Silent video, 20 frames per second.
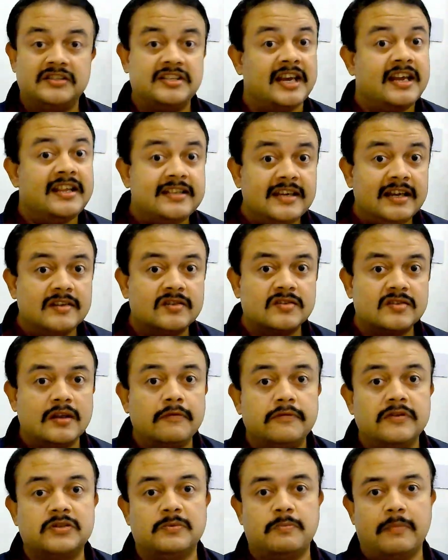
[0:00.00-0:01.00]
Changing
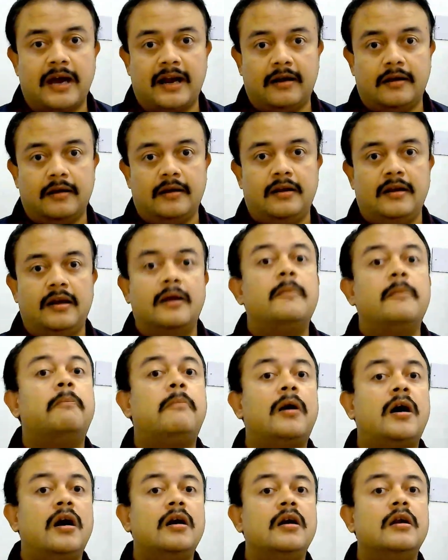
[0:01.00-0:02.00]
itself is bad,
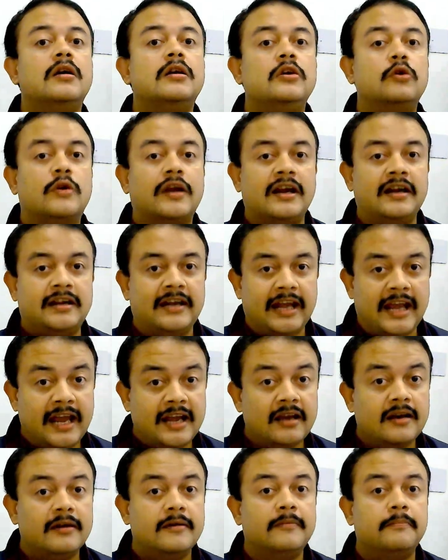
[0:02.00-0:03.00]
but you can
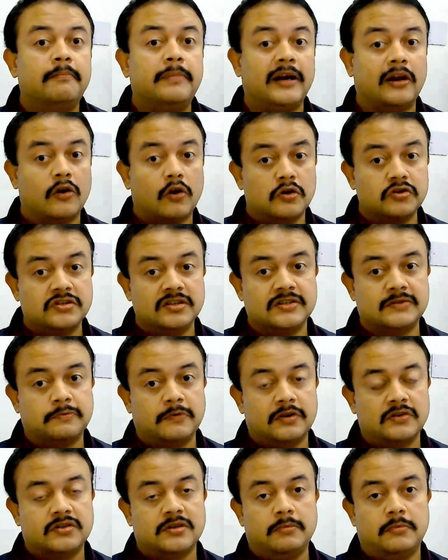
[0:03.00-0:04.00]
take precautions.
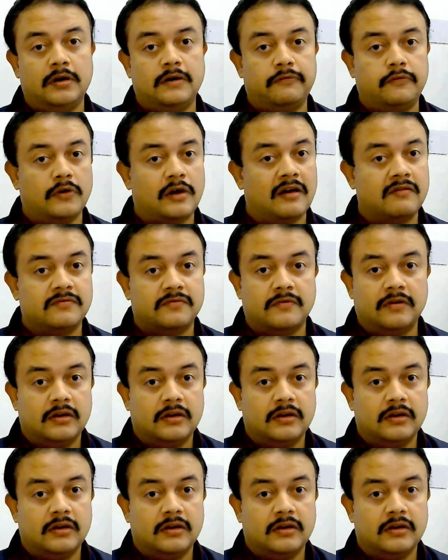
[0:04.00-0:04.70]
For example, if you're a